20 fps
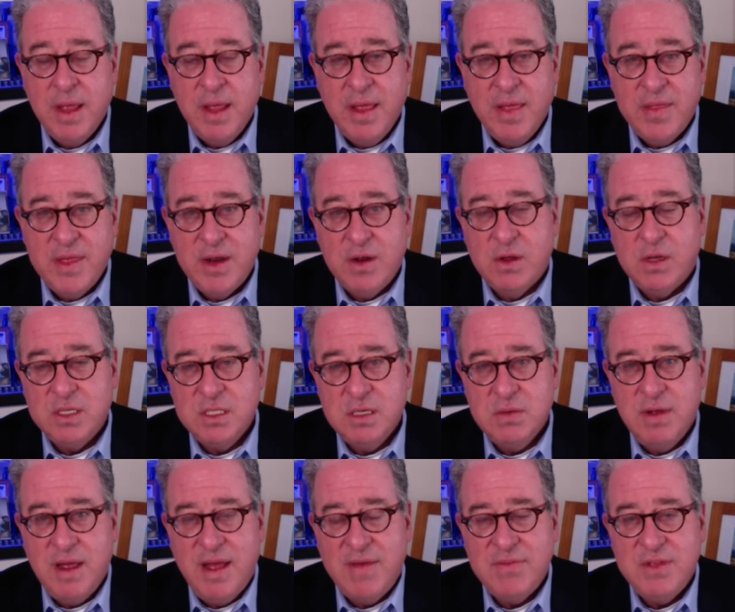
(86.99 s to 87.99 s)
and then
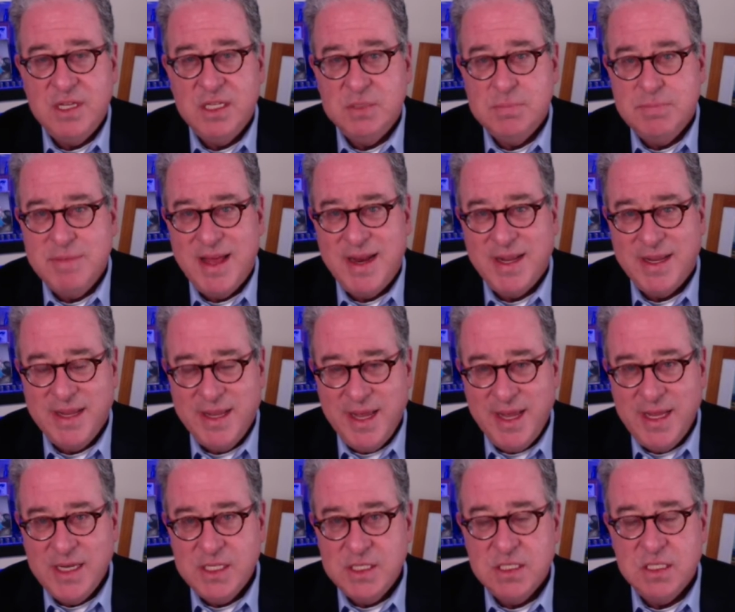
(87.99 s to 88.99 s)
also have these
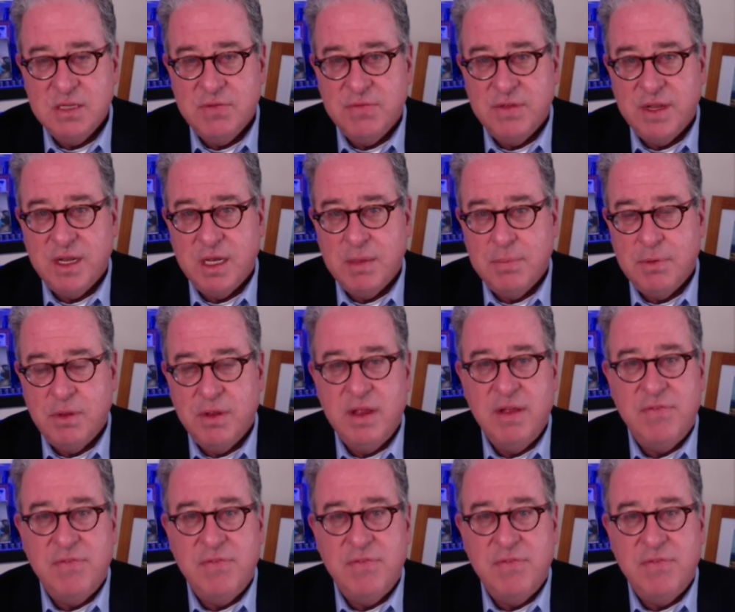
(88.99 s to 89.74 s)
medications available